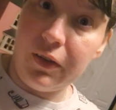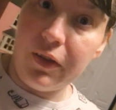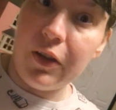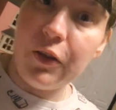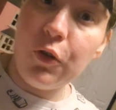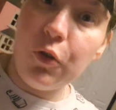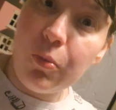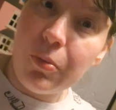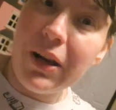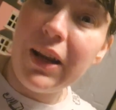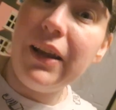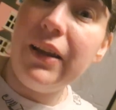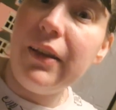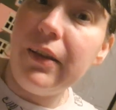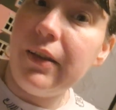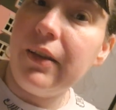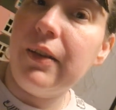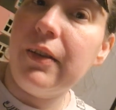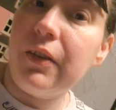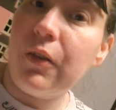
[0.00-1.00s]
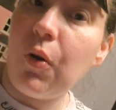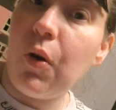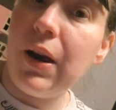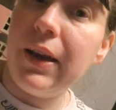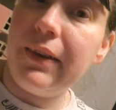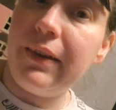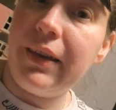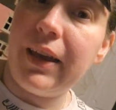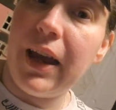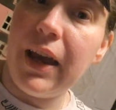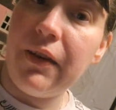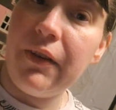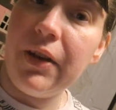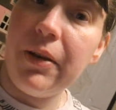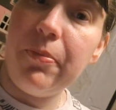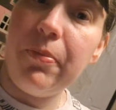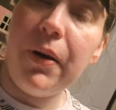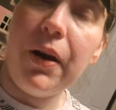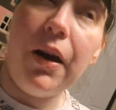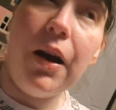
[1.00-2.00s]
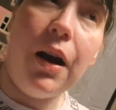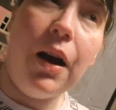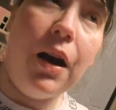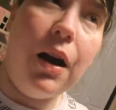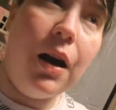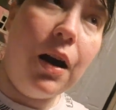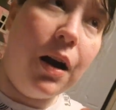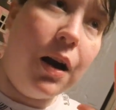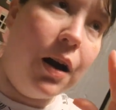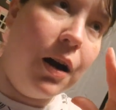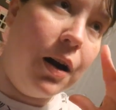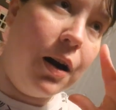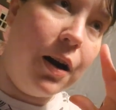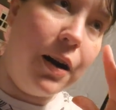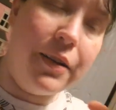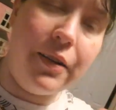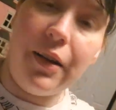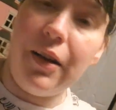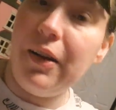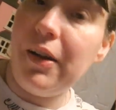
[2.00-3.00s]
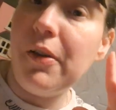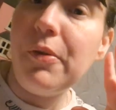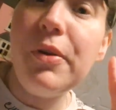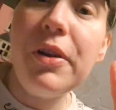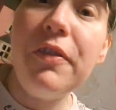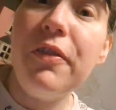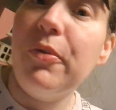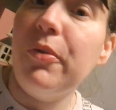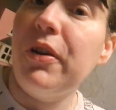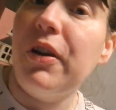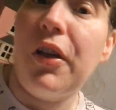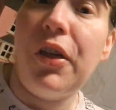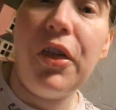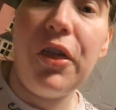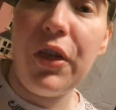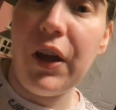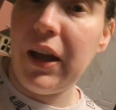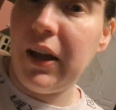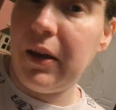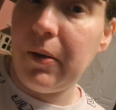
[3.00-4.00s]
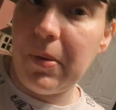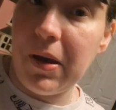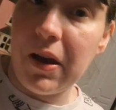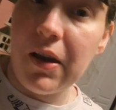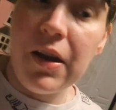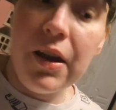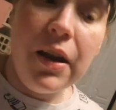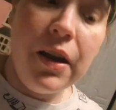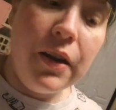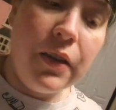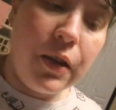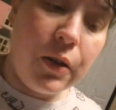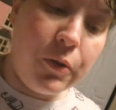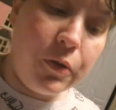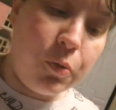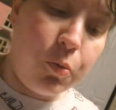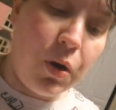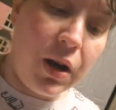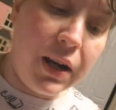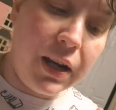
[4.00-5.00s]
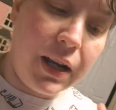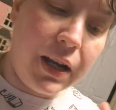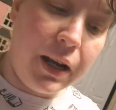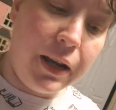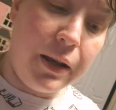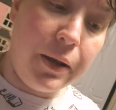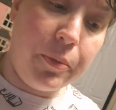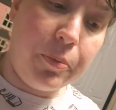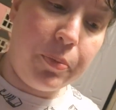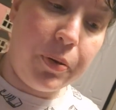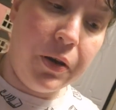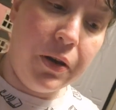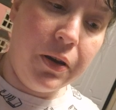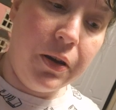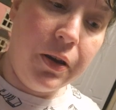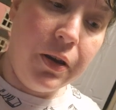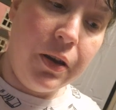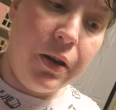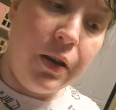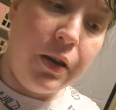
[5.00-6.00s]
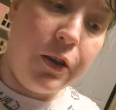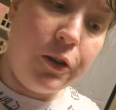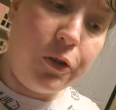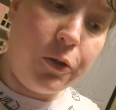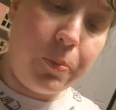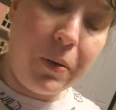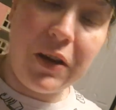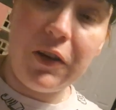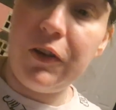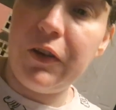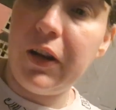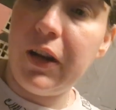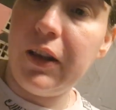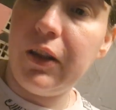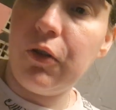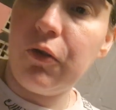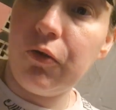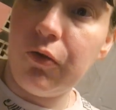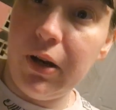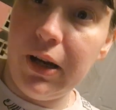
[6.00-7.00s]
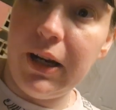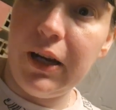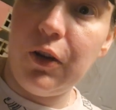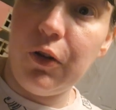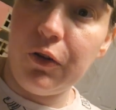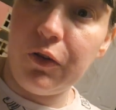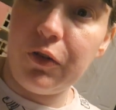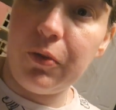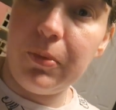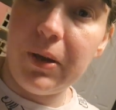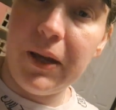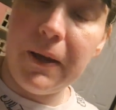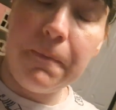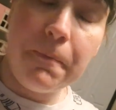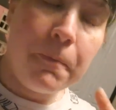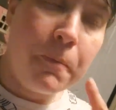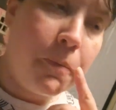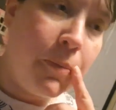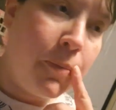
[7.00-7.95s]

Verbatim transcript: Like normally, you know, it's quite scary, but I, I don't even want to think about. There was one clip especially that really got to me.